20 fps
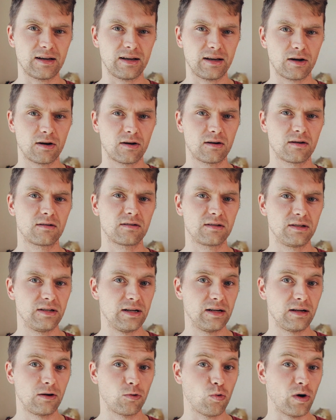I
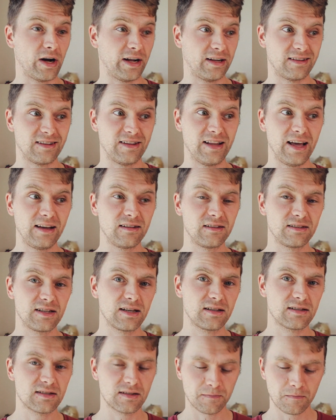quite nailed
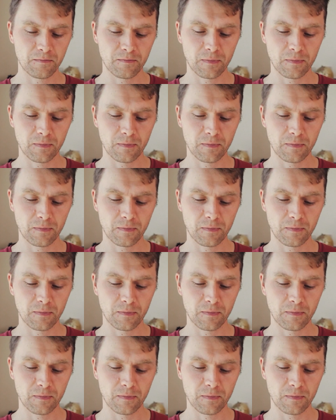it.